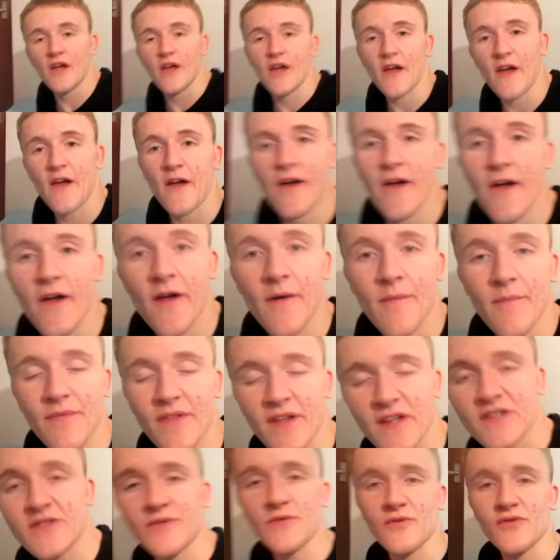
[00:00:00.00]

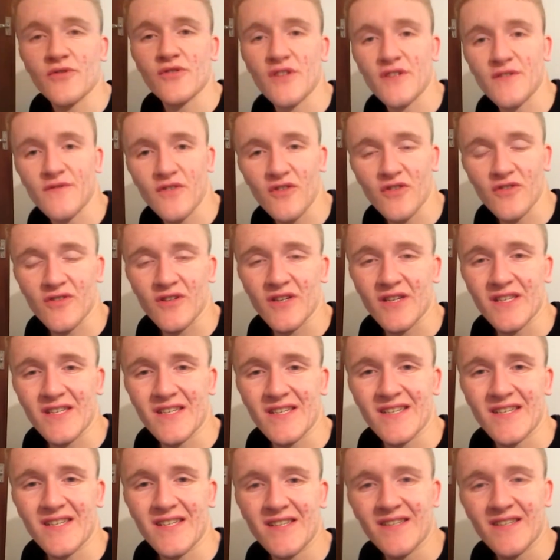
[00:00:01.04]
Thanks for watching this vlog.
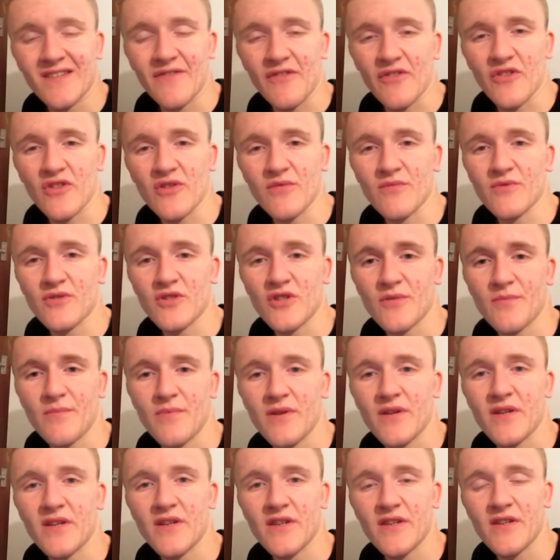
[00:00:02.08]
Give a thumbs up
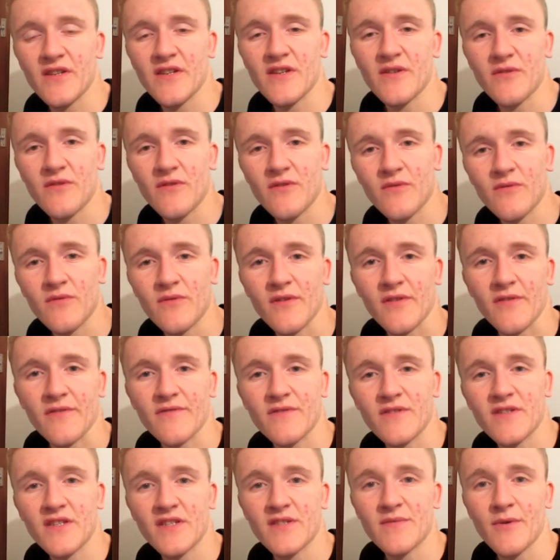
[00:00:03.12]
and well,
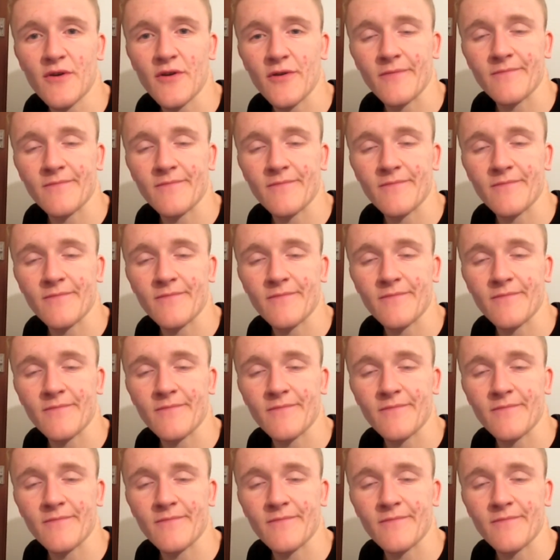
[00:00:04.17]
see you tomorrow.